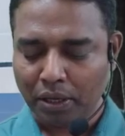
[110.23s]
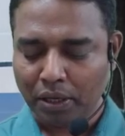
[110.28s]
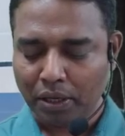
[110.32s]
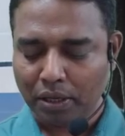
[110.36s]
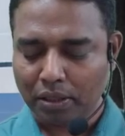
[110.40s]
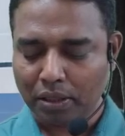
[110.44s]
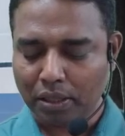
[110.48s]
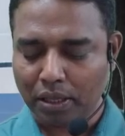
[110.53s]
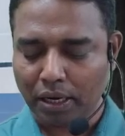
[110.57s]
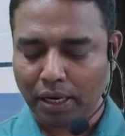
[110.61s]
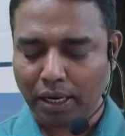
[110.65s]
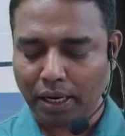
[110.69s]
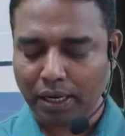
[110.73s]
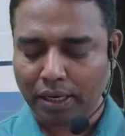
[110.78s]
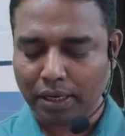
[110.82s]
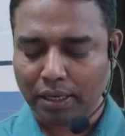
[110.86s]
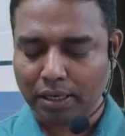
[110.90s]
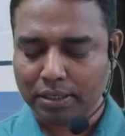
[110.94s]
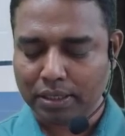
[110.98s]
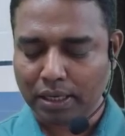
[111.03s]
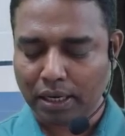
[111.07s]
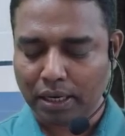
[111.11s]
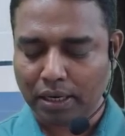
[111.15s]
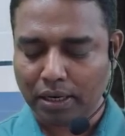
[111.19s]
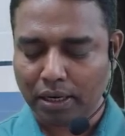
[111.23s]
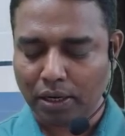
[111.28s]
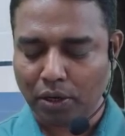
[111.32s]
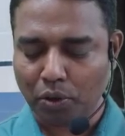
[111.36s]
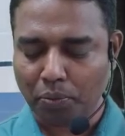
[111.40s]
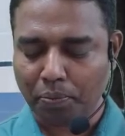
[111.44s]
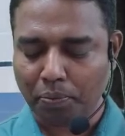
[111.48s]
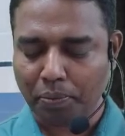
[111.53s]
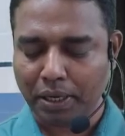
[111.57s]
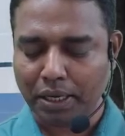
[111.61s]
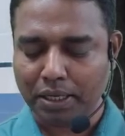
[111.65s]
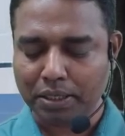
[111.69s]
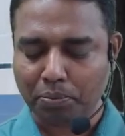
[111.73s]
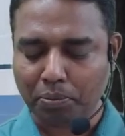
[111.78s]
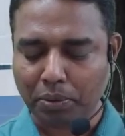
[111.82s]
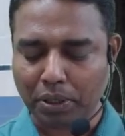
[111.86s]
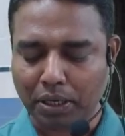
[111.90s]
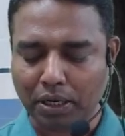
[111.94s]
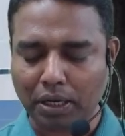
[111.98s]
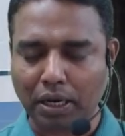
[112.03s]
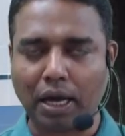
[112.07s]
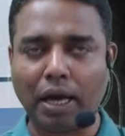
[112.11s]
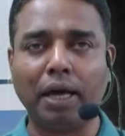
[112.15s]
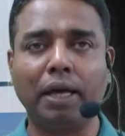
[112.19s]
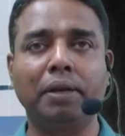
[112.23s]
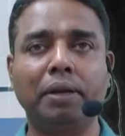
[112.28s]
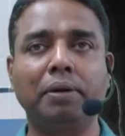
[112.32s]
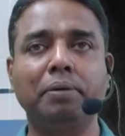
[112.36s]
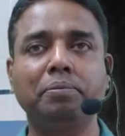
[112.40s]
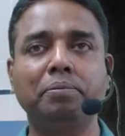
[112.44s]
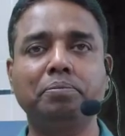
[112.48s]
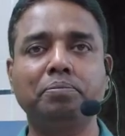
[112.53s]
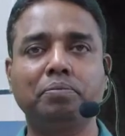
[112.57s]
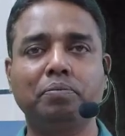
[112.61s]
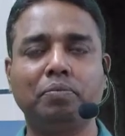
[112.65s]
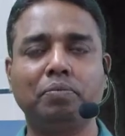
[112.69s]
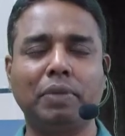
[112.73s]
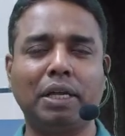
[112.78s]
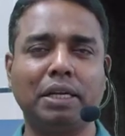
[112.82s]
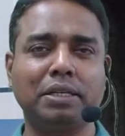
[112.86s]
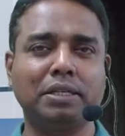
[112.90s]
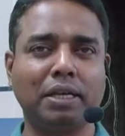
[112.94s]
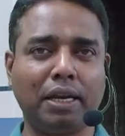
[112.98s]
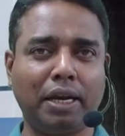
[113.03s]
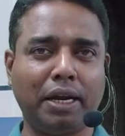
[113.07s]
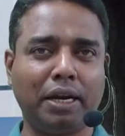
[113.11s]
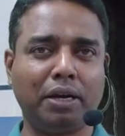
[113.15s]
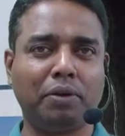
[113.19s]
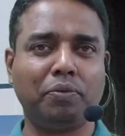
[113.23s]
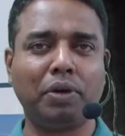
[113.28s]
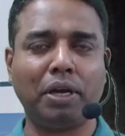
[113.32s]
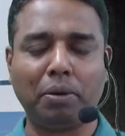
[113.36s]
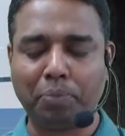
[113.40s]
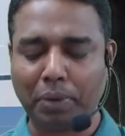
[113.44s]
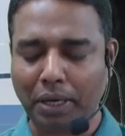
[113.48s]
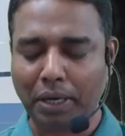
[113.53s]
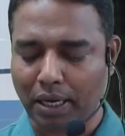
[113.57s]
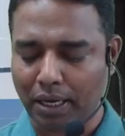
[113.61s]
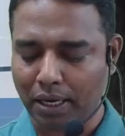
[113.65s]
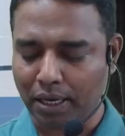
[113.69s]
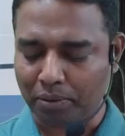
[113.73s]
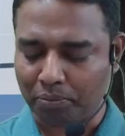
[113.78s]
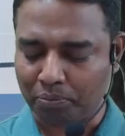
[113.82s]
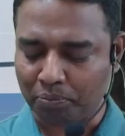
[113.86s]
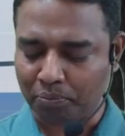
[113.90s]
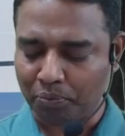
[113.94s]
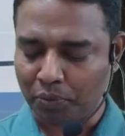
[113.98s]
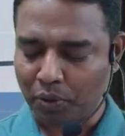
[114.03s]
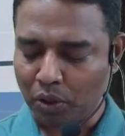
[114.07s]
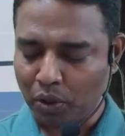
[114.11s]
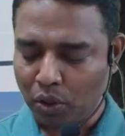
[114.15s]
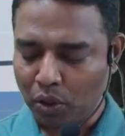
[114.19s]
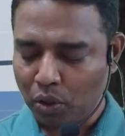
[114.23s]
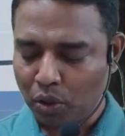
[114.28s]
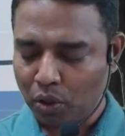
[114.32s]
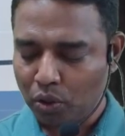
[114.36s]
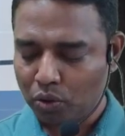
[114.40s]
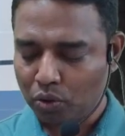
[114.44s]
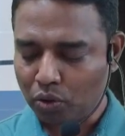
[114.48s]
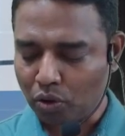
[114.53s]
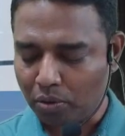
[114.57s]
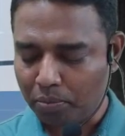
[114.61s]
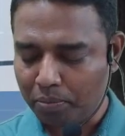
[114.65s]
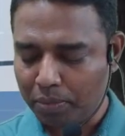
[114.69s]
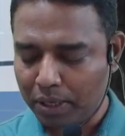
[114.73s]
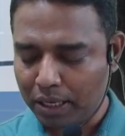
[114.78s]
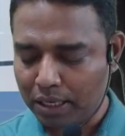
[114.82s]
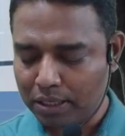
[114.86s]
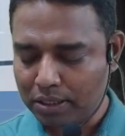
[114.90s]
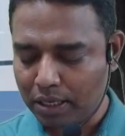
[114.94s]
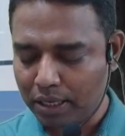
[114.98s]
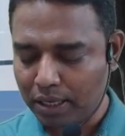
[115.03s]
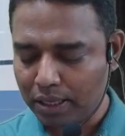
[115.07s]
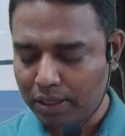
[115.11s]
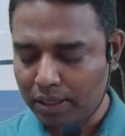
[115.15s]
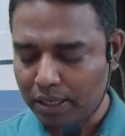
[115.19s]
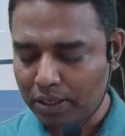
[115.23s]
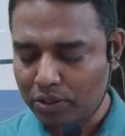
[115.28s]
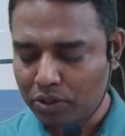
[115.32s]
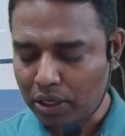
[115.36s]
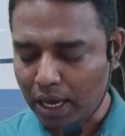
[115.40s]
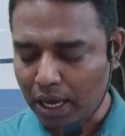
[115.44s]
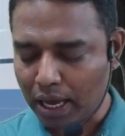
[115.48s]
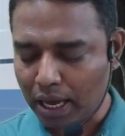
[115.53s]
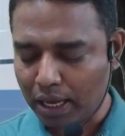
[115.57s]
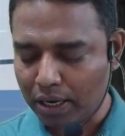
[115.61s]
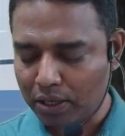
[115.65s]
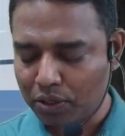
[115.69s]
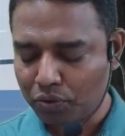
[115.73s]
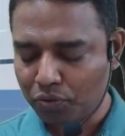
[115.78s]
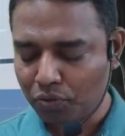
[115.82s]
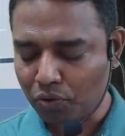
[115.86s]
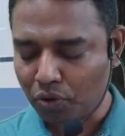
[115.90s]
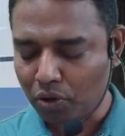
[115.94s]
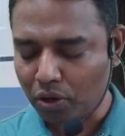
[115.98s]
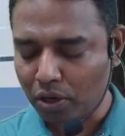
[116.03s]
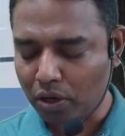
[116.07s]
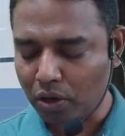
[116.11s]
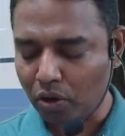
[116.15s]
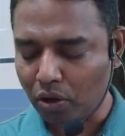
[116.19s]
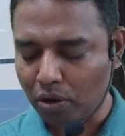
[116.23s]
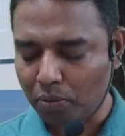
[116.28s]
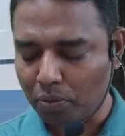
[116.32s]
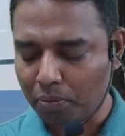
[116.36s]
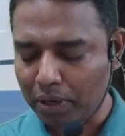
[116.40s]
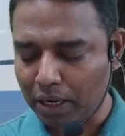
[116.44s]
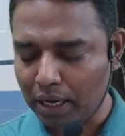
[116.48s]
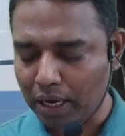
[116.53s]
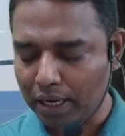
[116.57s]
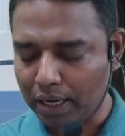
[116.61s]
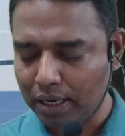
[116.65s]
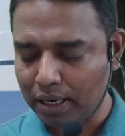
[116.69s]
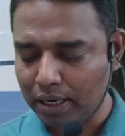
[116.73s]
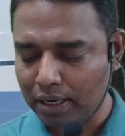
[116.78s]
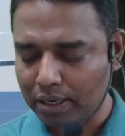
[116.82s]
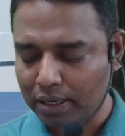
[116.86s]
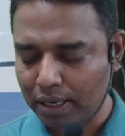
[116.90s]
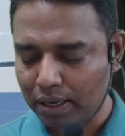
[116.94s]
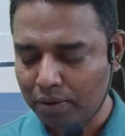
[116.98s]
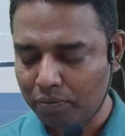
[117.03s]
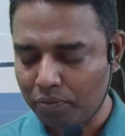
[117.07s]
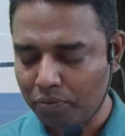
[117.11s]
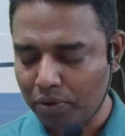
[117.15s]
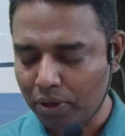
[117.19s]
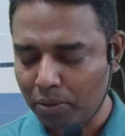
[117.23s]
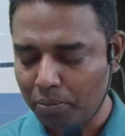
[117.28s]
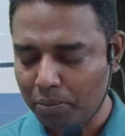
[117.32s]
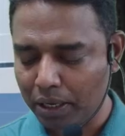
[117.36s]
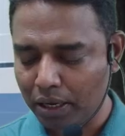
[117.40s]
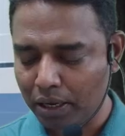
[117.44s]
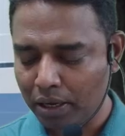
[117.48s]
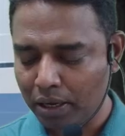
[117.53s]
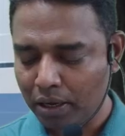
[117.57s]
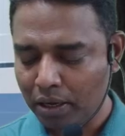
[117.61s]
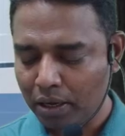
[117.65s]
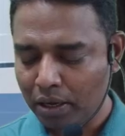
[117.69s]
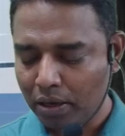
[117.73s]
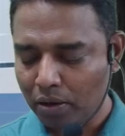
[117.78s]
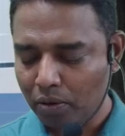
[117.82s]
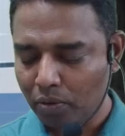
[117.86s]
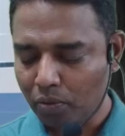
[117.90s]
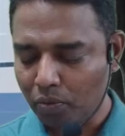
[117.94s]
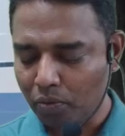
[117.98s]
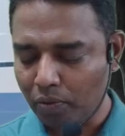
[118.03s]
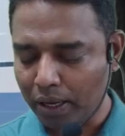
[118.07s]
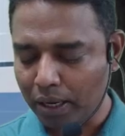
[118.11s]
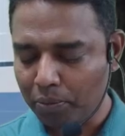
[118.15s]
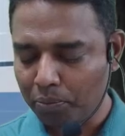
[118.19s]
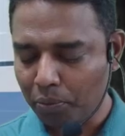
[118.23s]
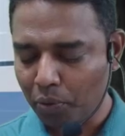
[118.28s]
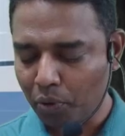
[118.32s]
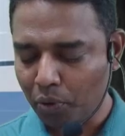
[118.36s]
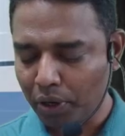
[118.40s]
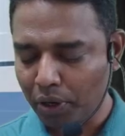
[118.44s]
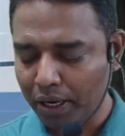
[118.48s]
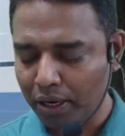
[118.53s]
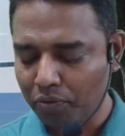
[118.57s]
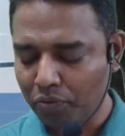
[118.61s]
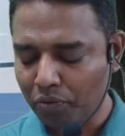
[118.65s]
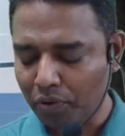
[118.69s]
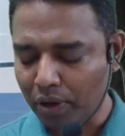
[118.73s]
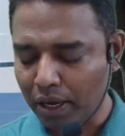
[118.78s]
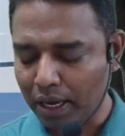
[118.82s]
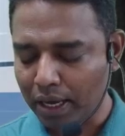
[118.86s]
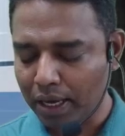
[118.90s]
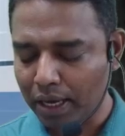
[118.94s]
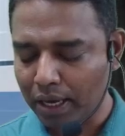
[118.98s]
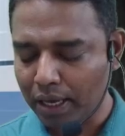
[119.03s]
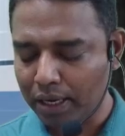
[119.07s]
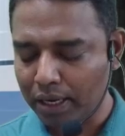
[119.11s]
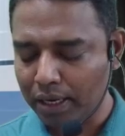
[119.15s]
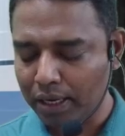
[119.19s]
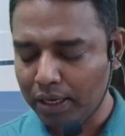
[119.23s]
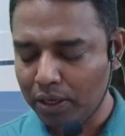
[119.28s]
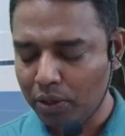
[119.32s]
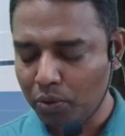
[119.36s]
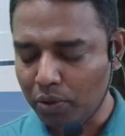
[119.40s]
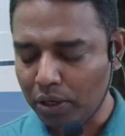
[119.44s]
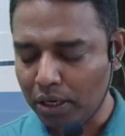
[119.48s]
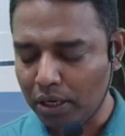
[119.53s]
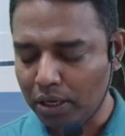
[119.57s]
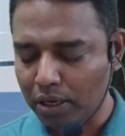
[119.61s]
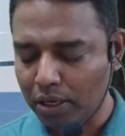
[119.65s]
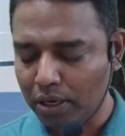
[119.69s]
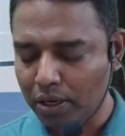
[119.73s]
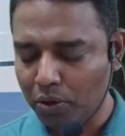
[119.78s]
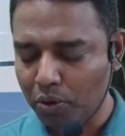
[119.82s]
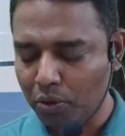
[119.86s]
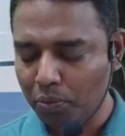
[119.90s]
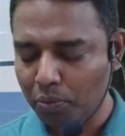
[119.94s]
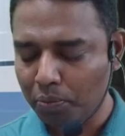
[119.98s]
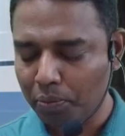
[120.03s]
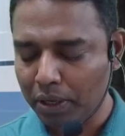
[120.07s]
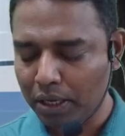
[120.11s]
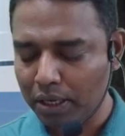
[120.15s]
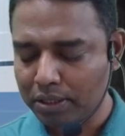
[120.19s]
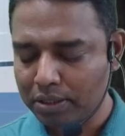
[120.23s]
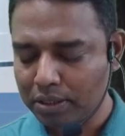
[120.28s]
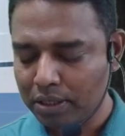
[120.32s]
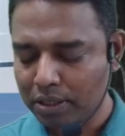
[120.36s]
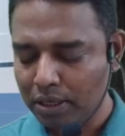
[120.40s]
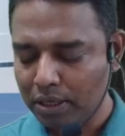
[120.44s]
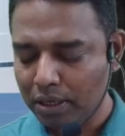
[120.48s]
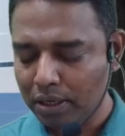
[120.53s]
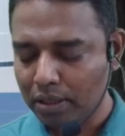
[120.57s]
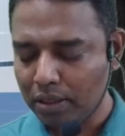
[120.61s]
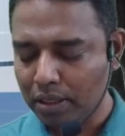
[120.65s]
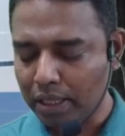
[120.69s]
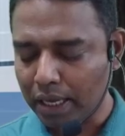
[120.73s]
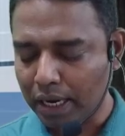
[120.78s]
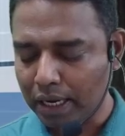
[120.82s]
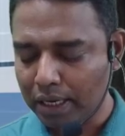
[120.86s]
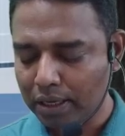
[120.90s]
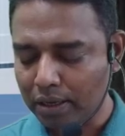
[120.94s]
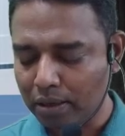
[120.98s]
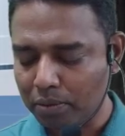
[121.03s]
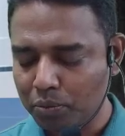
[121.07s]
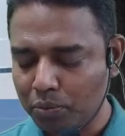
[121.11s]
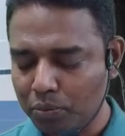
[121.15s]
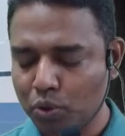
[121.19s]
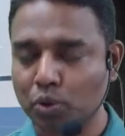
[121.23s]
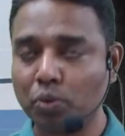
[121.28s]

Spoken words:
The rate is 100 rupees per hour. That's the rate we are paying him. So obviously the charge for normal idle time will be 1.5 hour into 100 rupees. That comes to